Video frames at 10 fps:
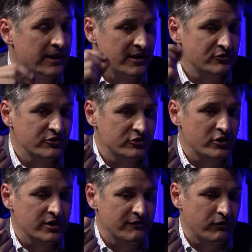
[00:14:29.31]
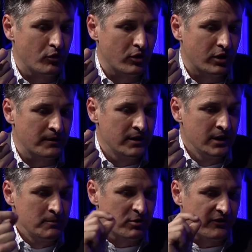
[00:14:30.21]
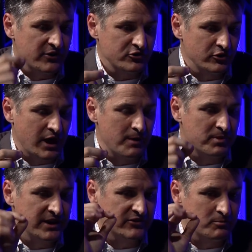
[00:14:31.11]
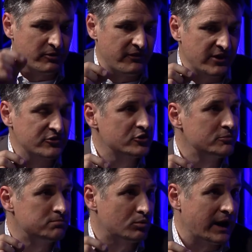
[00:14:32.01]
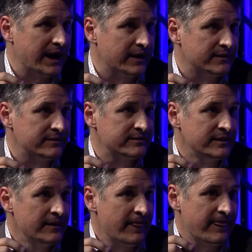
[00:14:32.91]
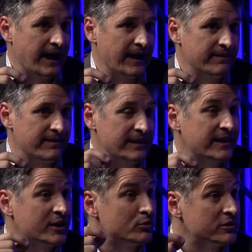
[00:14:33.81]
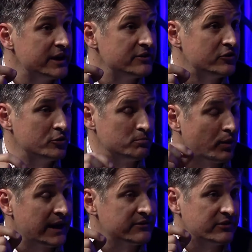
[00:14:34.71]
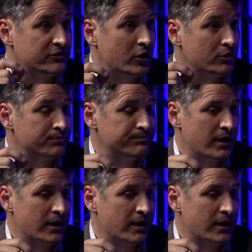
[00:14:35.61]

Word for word: and they're just looking for professional companies and professional brands that they can relate to, brands that don't